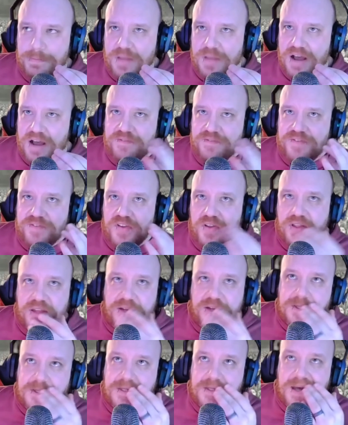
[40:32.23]
I feel
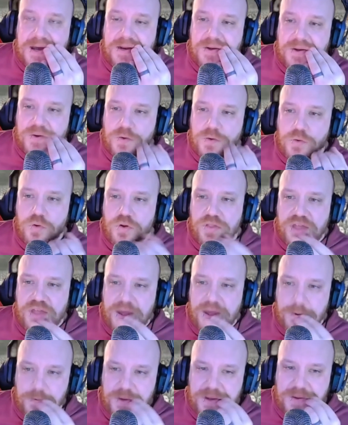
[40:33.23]
like it's kind of cool
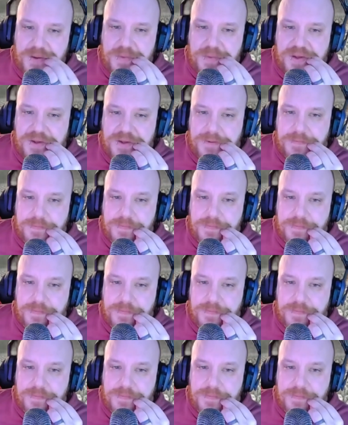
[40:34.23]
that we can be